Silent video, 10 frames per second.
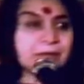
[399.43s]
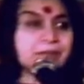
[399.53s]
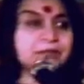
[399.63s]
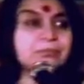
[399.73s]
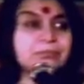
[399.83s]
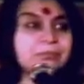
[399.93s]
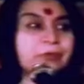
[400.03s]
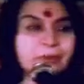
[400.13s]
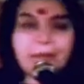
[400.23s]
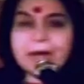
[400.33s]
I mean, it's
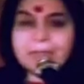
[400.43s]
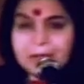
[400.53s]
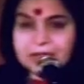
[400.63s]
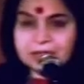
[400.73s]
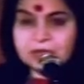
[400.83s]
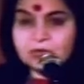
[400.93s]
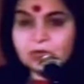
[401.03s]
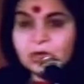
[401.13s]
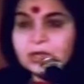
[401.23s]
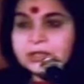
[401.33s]
very bad manners
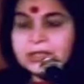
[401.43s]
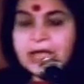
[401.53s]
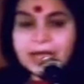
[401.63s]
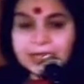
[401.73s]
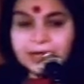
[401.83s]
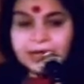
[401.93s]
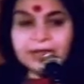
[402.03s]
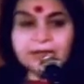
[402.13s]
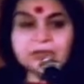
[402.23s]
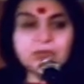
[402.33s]
to say, I
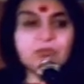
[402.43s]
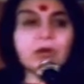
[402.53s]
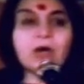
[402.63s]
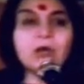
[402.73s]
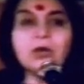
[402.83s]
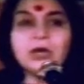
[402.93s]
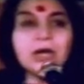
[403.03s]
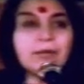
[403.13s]
hate you. How?